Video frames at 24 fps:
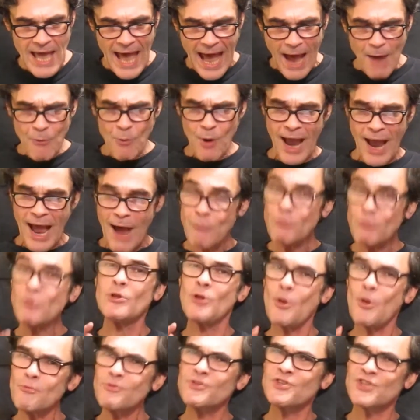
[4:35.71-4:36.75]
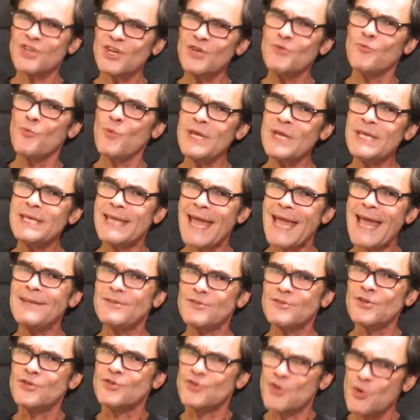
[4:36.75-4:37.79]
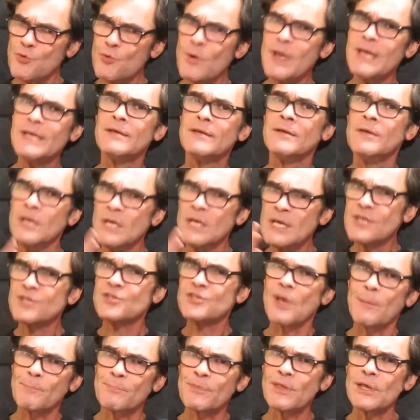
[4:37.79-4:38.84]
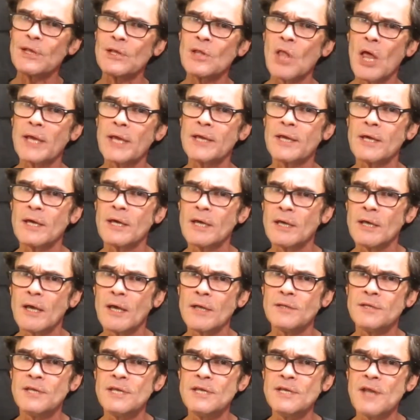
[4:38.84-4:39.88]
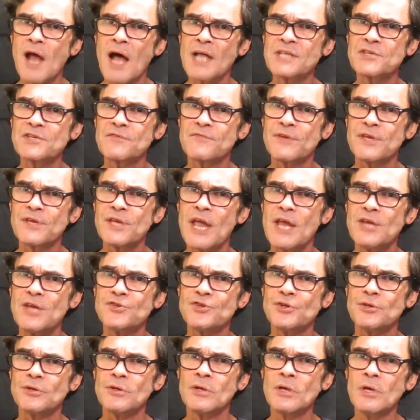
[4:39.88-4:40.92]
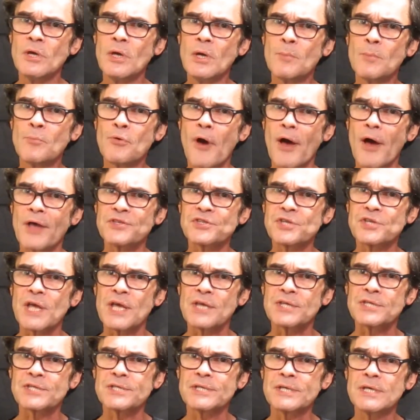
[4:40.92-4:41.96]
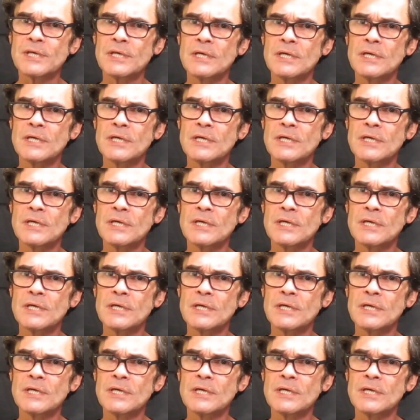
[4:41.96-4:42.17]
how close can we get to doing something like a denazification process?